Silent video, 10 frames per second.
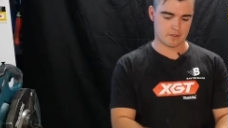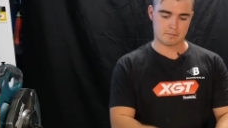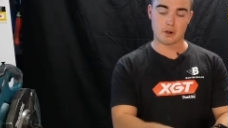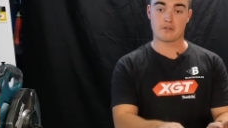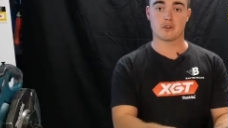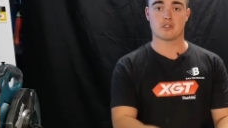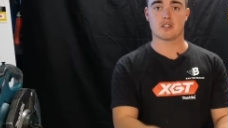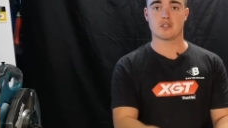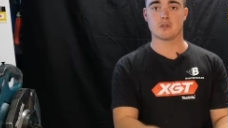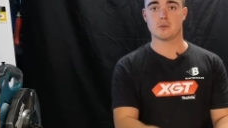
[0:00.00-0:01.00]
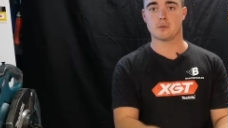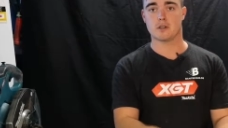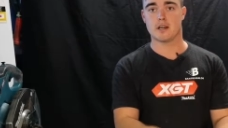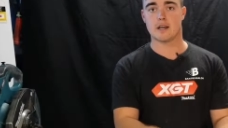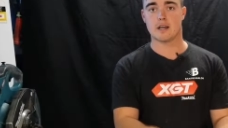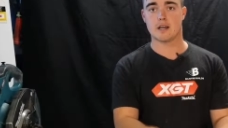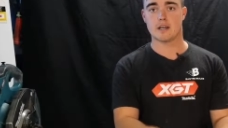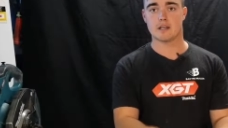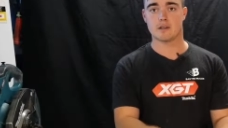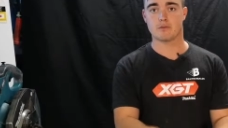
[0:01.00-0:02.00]
They've both got digital
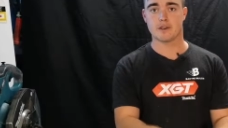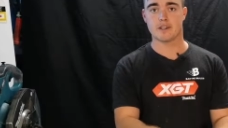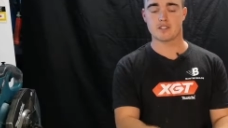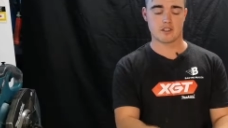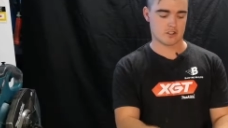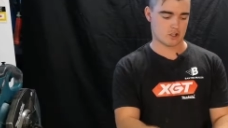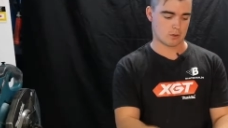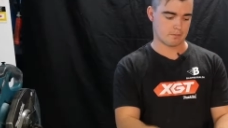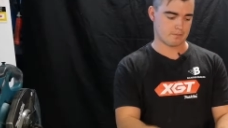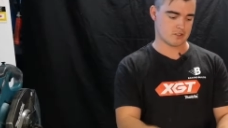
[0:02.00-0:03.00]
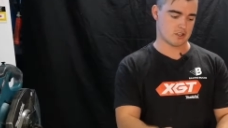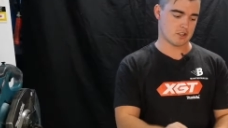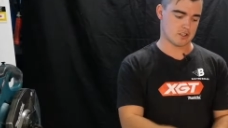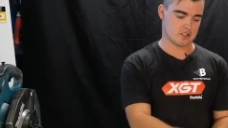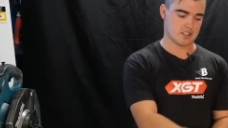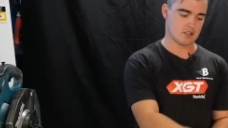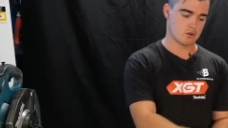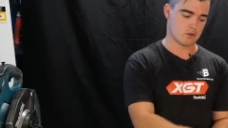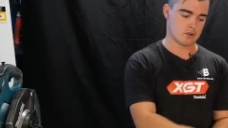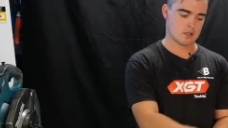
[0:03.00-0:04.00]
uh, readings on the top, so you can set
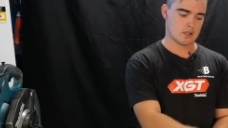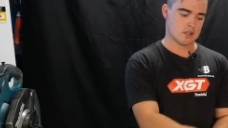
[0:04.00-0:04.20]
your